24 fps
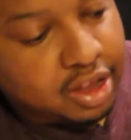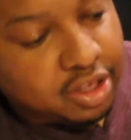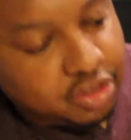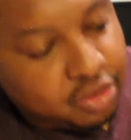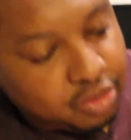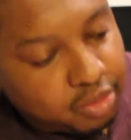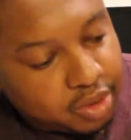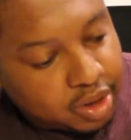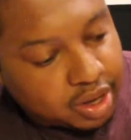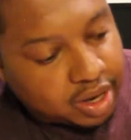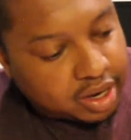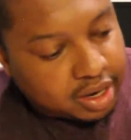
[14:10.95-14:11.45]
this
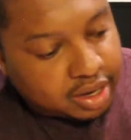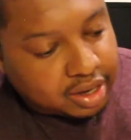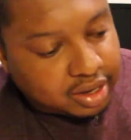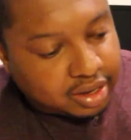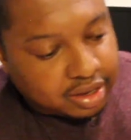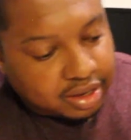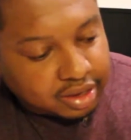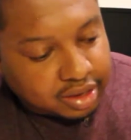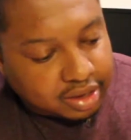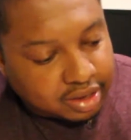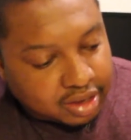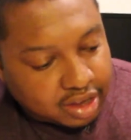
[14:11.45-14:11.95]
one,
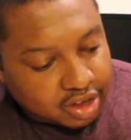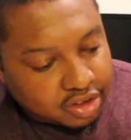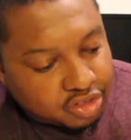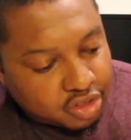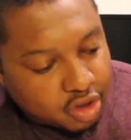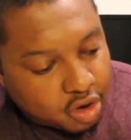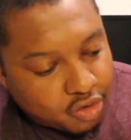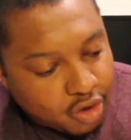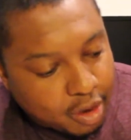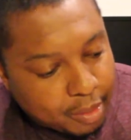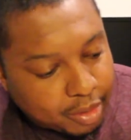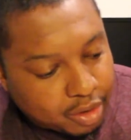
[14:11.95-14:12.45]
there's
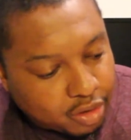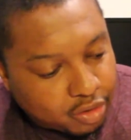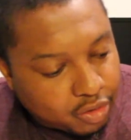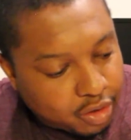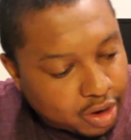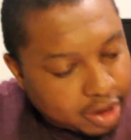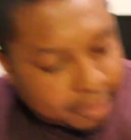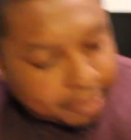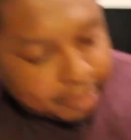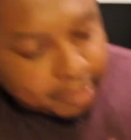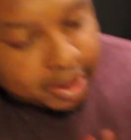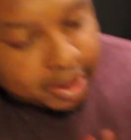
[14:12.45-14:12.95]
no rubber grip,